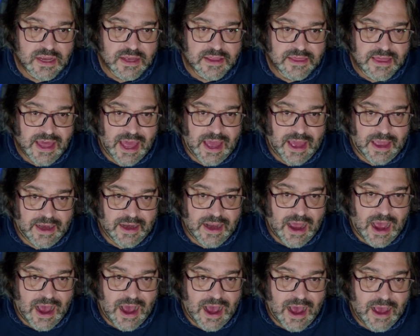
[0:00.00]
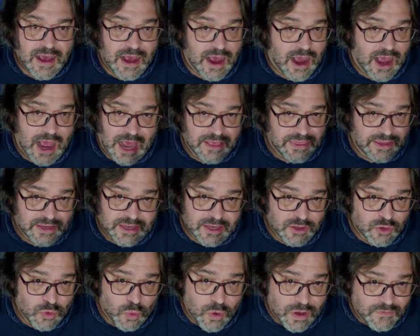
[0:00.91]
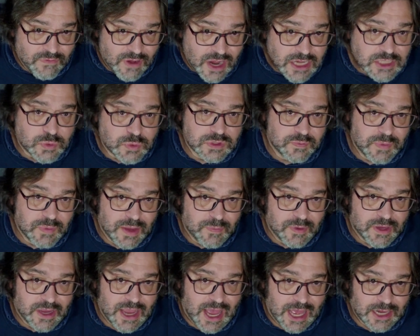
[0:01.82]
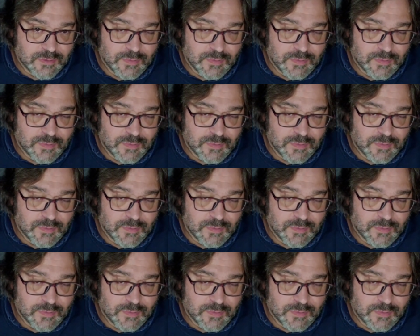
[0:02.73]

than I think either one of us was me